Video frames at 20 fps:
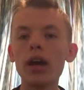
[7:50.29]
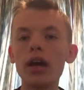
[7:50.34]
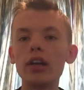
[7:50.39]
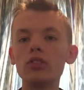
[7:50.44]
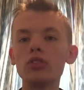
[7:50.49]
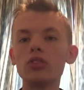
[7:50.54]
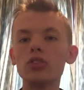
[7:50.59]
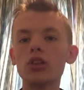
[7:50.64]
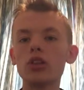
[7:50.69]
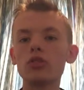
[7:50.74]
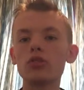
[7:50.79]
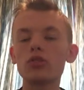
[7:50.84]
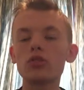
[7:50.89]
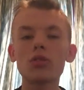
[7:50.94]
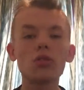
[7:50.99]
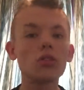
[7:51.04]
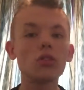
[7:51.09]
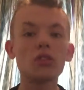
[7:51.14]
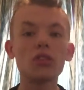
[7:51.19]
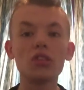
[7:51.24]
and
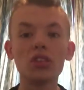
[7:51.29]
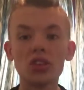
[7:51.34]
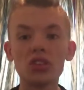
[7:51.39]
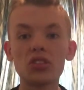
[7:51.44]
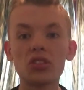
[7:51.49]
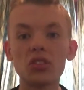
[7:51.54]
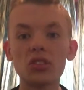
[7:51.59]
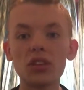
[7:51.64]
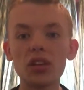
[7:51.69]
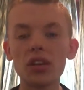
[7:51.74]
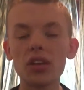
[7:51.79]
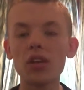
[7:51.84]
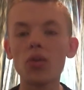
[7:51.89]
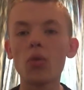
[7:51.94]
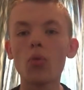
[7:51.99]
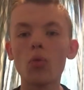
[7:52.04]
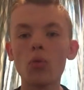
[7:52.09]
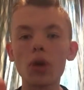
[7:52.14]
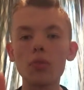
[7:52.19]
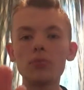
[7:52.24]
just literally
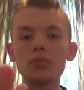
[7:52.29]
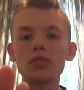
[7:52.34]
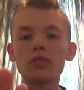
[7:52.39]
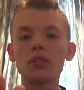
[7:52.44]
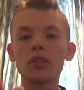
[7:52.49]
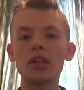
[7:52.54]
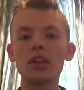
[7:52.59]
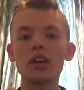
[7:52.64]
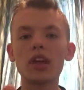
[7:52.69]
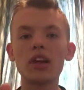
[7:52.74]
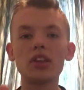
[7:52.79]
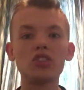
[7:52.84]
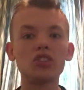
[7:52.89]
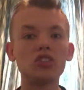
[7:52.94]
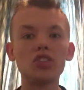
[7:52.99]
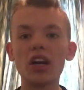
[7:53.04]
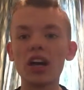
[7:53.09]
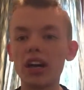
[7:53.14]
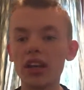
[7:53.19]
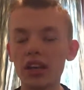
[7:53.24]
web sling a
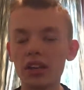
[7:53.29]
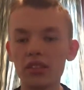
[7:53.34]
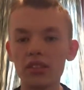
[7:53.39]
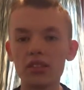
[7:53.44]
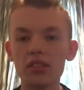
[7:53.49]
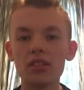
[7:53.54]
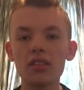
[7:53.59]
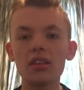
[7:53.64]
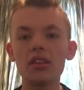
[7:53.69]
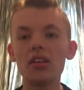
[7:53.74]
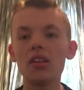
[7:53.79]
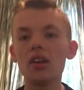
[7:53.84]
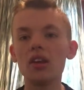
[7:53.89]
giant